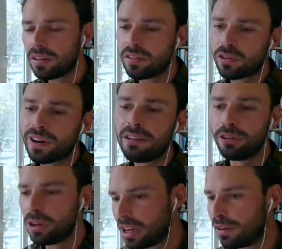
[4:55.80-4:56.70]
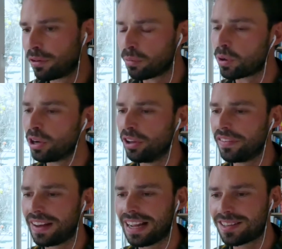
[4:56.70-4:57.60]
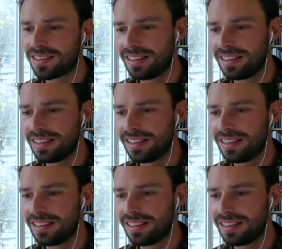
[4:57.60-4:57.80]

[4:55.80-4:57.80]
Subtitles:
travel all over the world, and actually